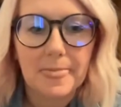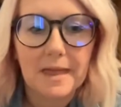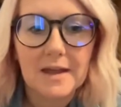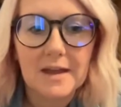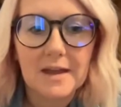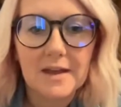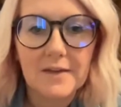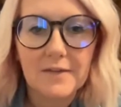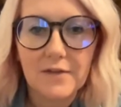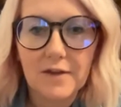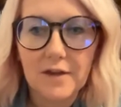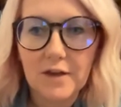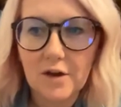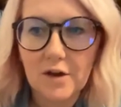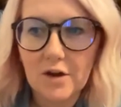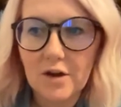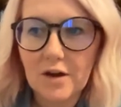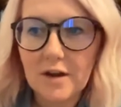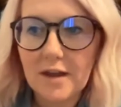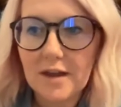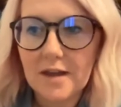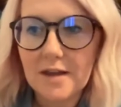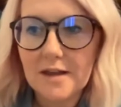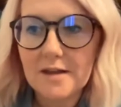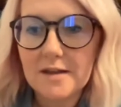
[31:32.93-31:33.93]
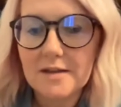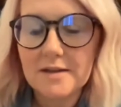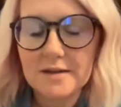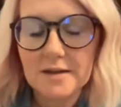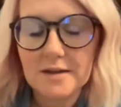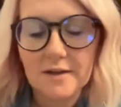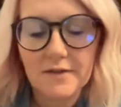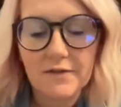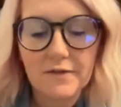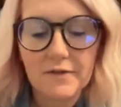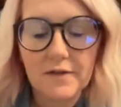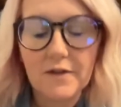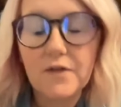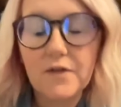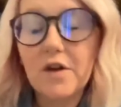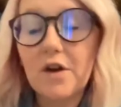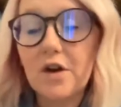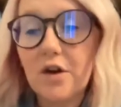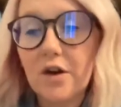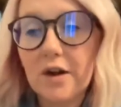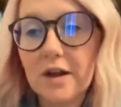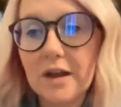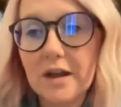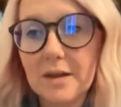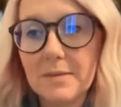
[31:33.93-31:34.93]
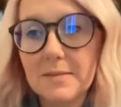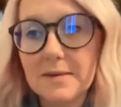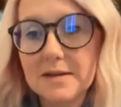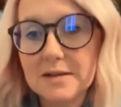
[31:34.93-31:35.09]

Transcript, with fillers: if your kids, if, if your curriculum